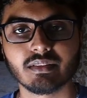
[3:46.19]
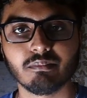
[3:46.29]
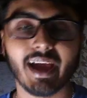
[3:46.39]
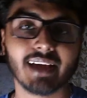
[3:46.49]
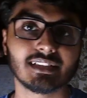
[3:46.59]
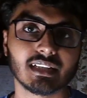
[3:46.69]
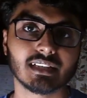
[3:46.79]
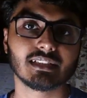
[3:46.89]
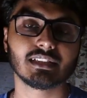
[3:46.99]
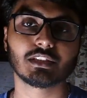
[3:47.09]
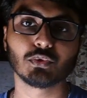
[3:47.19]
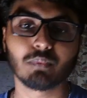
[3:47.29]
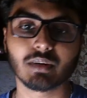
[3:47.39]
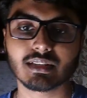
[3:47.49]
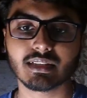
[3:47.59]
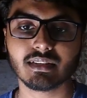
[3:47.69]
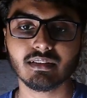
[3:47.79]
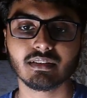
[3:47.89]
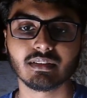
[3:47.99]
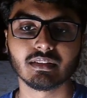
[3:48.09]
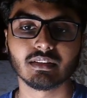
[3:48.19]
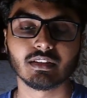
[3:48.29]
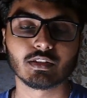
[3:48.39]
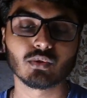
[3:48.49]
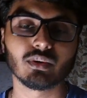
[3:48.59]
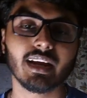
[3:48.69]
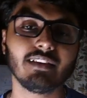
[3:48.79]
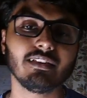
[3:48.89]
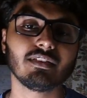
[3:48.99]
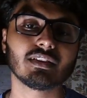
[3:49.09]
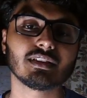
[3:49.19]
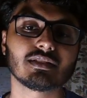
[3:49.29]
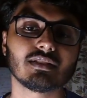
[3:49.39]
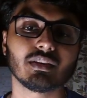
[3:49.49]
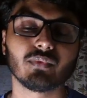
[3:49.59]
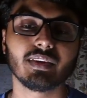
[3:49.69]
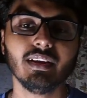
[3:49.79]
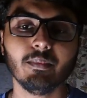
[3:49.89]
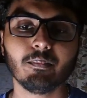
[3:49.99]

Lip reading: bank charges 2%, so net interest rate will